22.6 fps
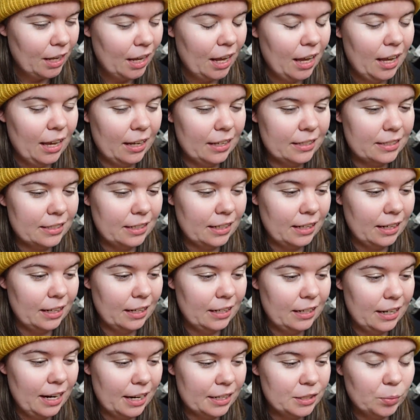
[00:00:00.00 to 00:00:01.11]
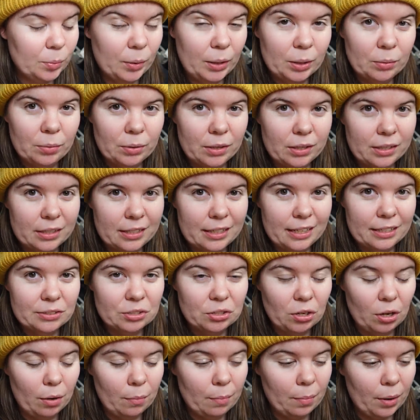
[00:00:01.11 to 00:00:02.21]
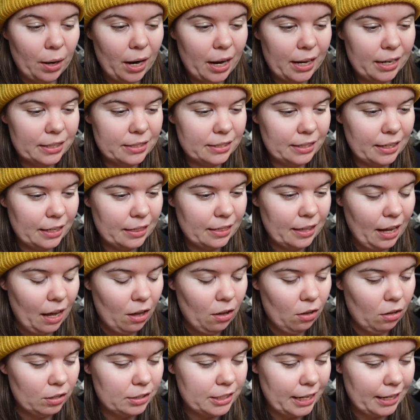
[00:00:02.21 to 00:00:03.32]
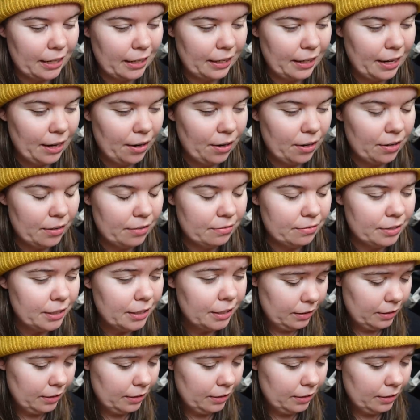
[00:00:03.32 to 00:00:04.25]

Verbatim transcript: and uh, next week we'll install brakes, get that all taken care of,